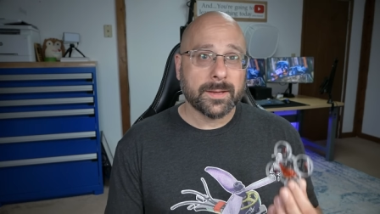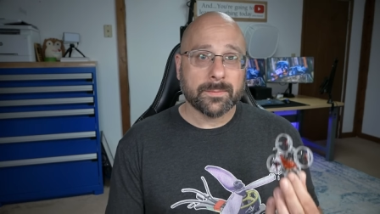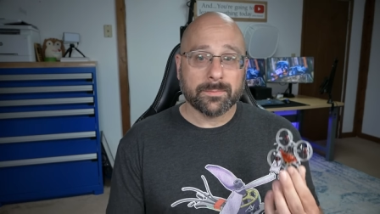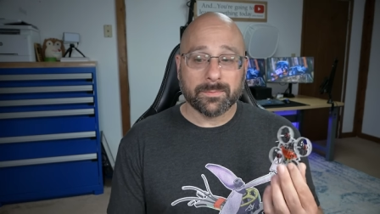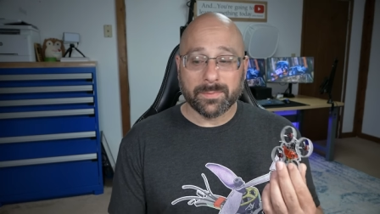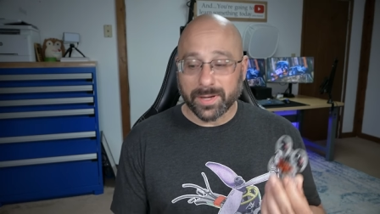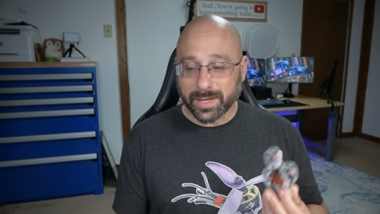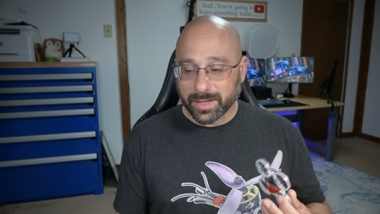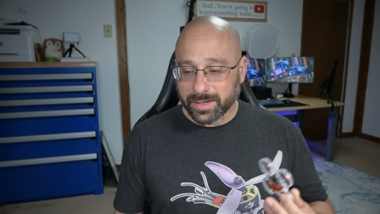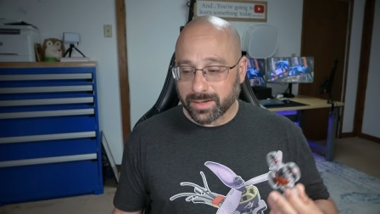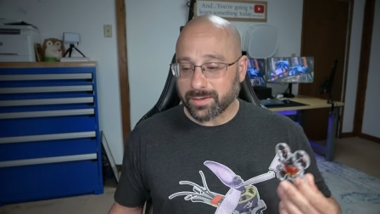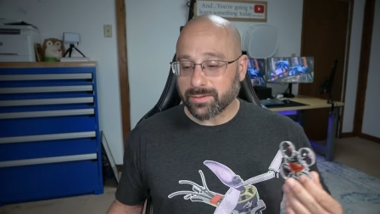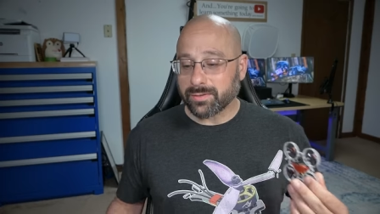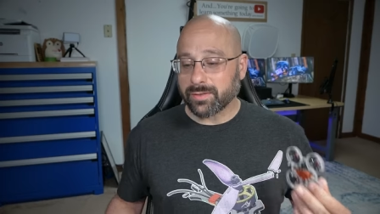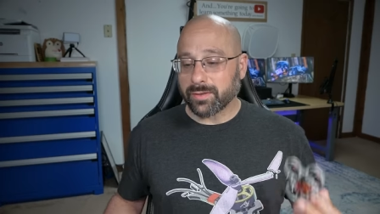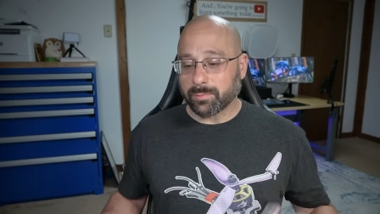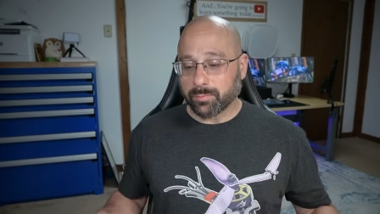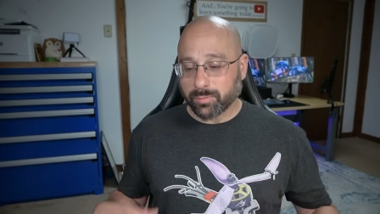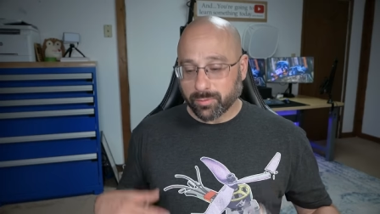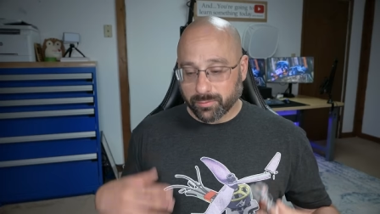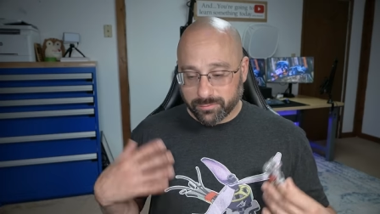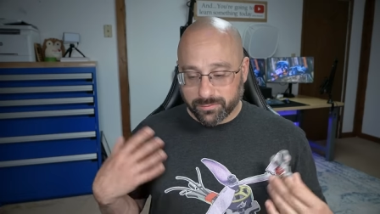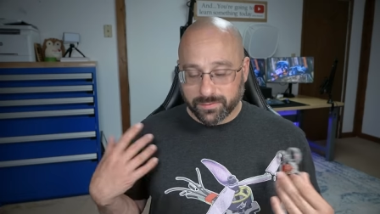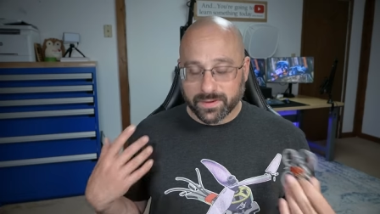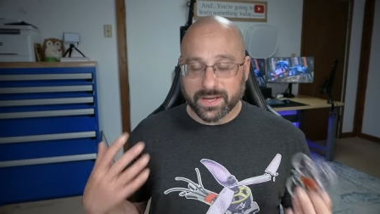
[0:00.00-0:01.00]
but the
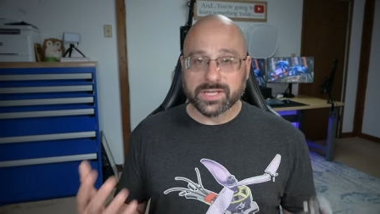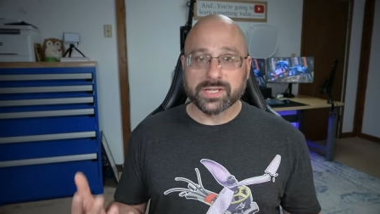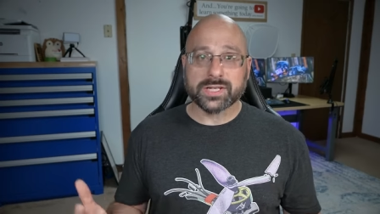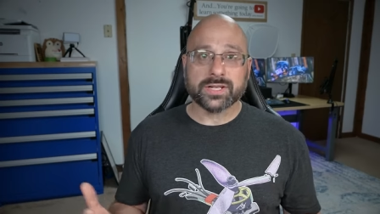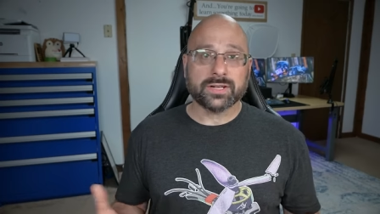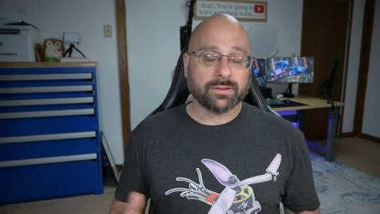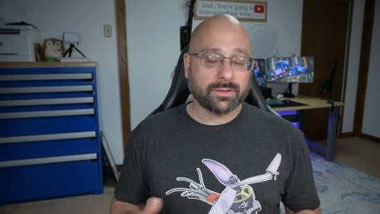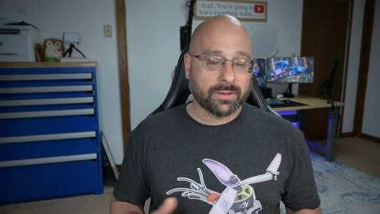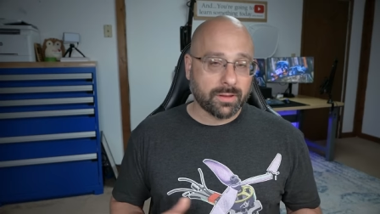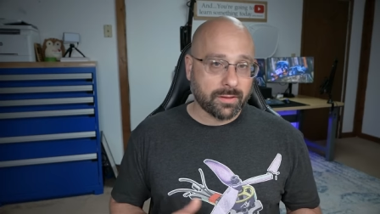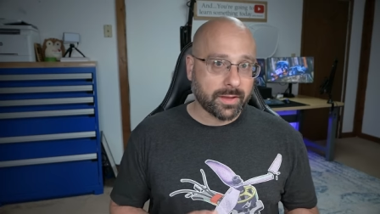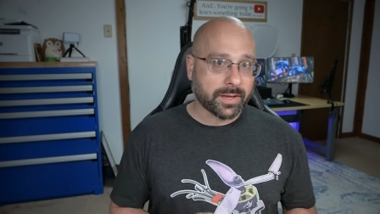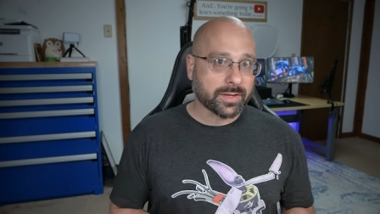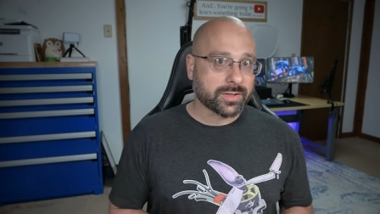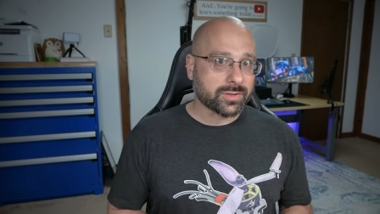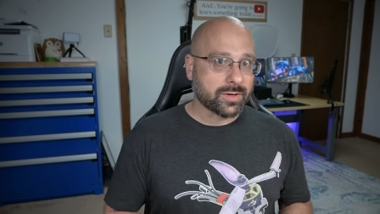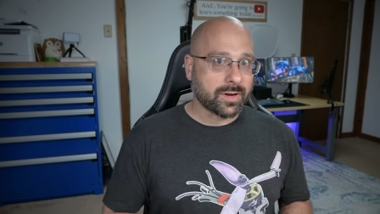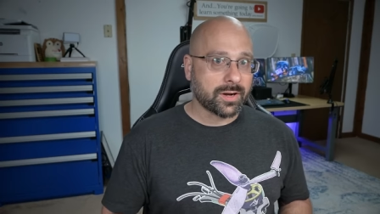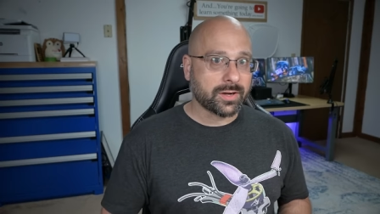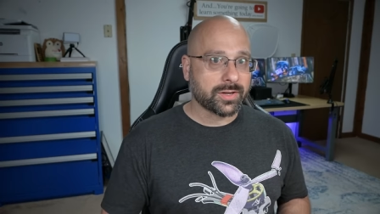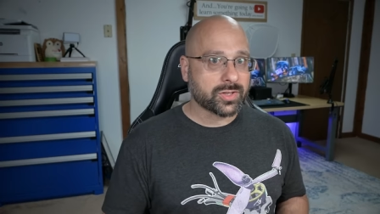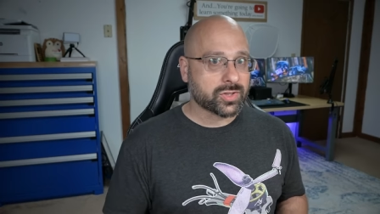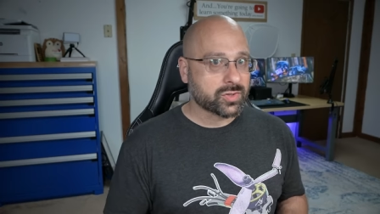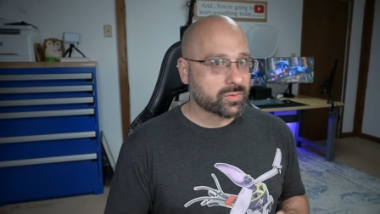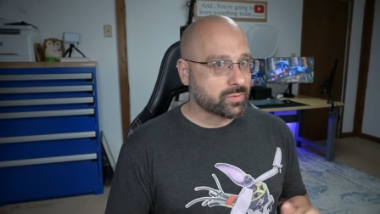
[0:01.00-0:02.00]
professional
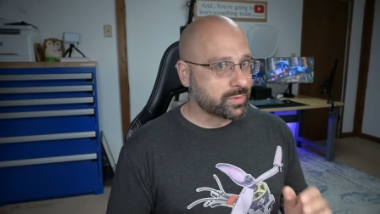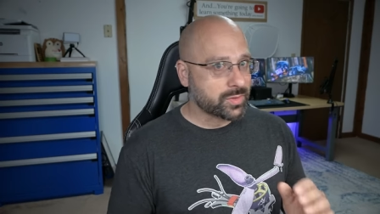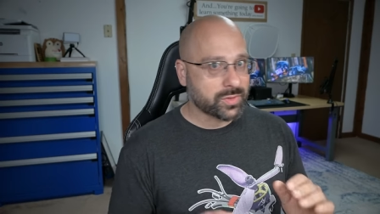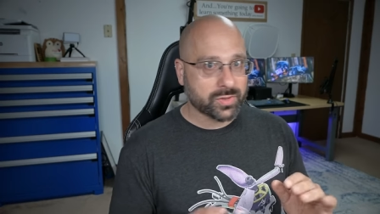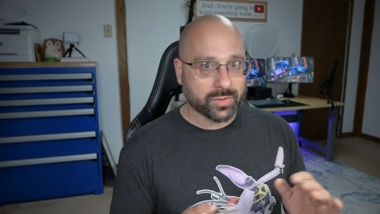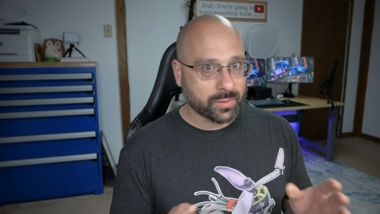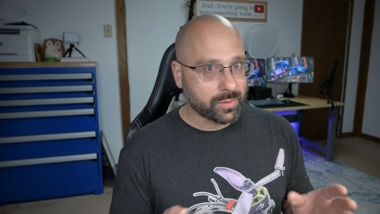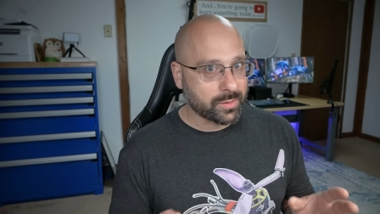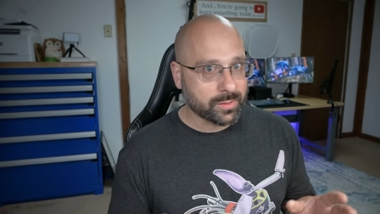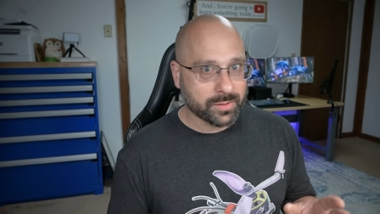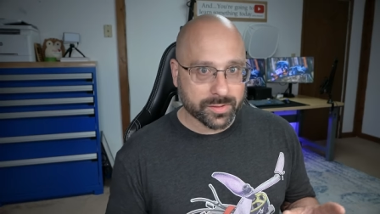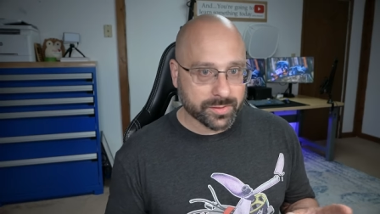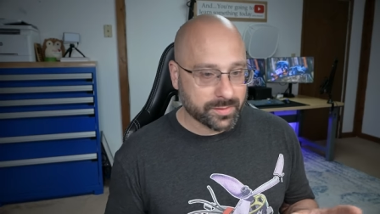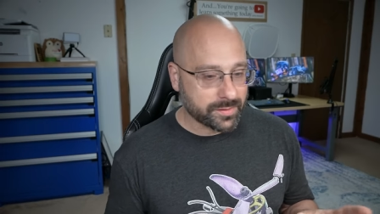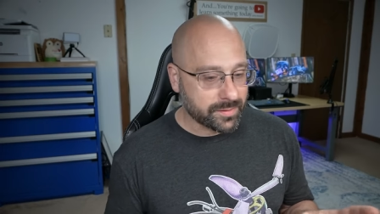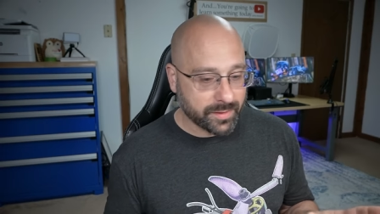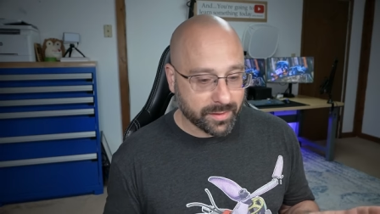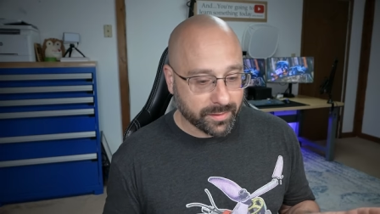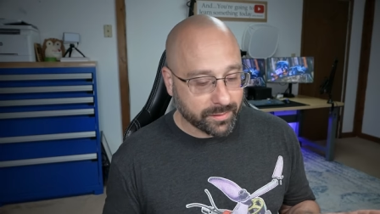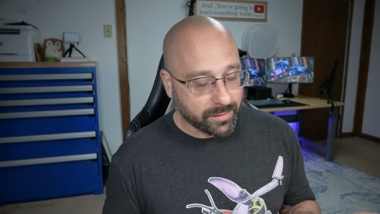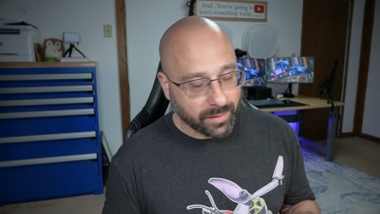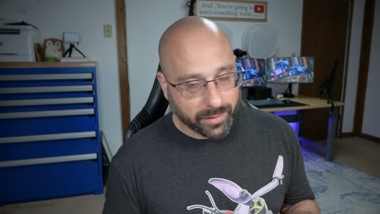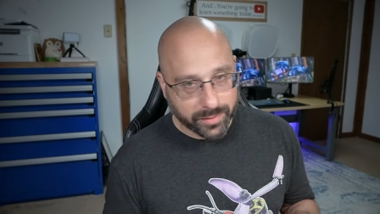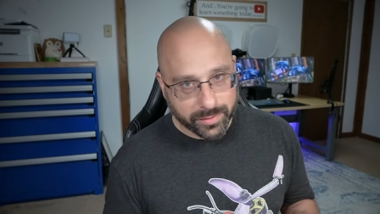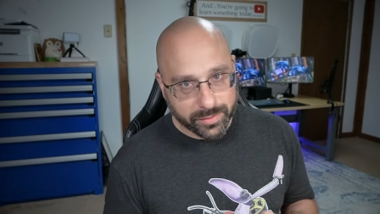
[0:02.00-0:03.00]
electronics restorers,
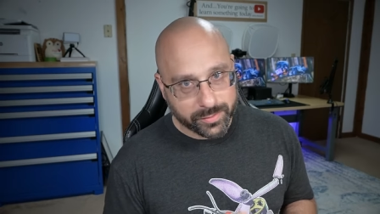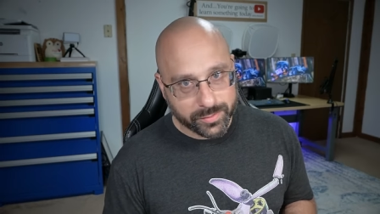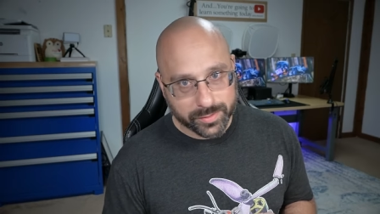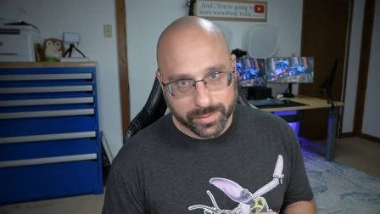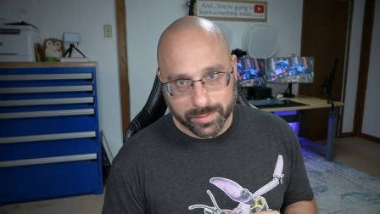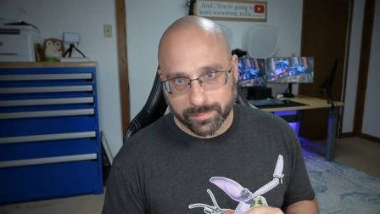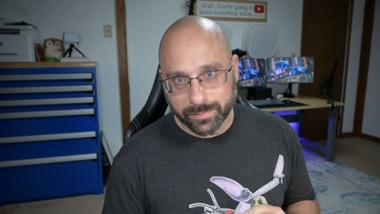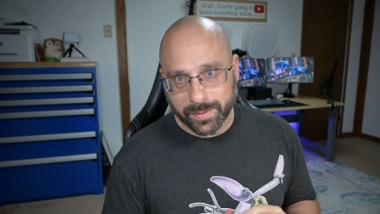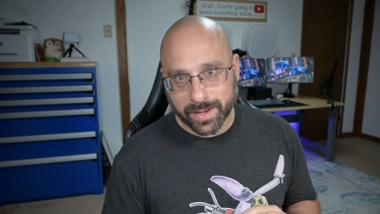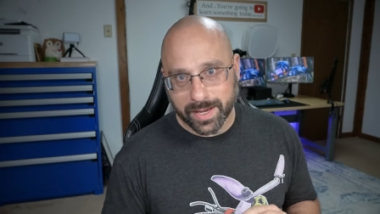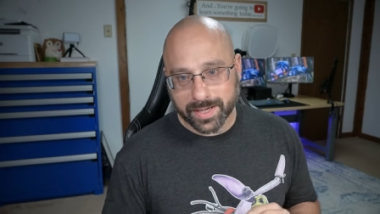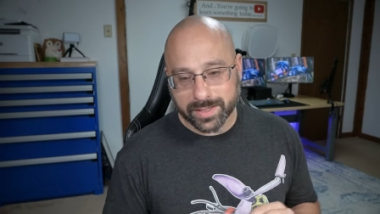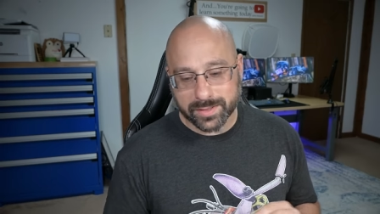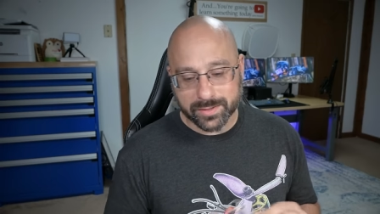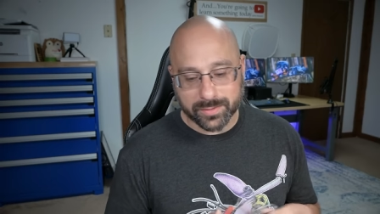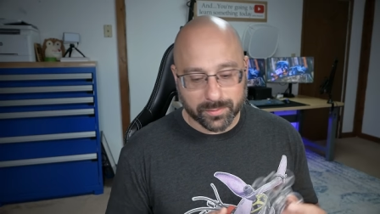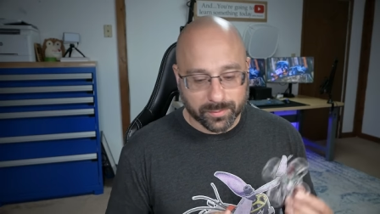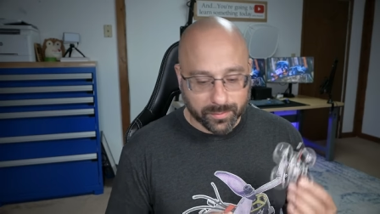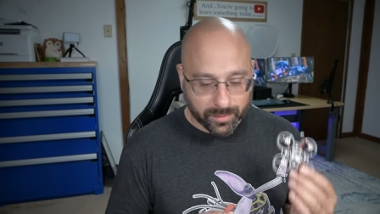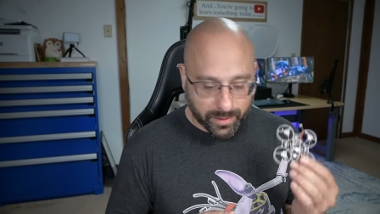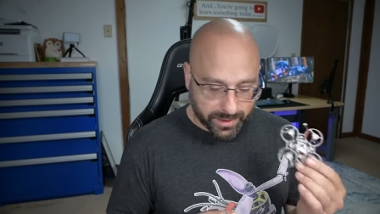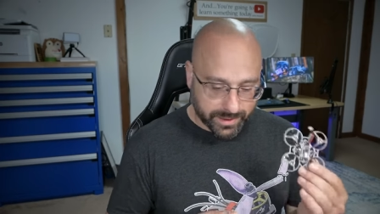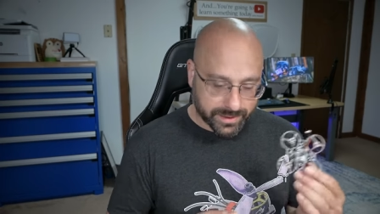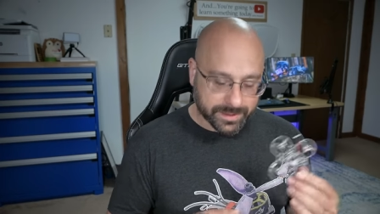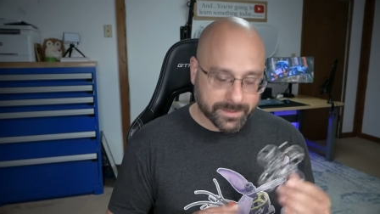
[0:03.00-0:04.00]
they're not using bags of
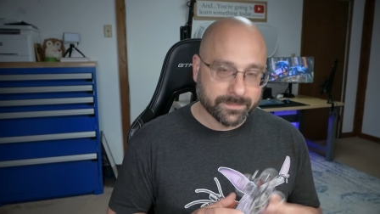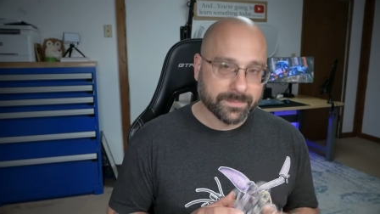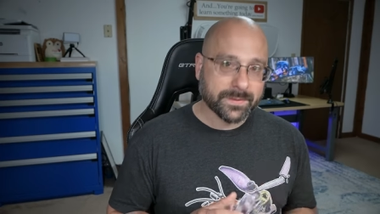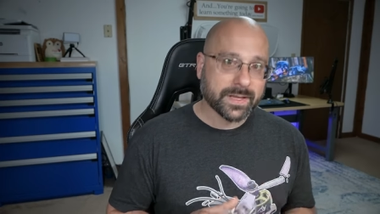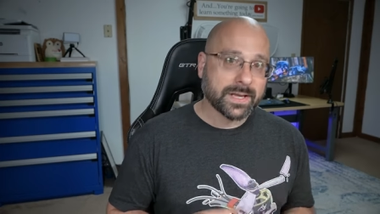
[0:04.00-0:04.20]
rice.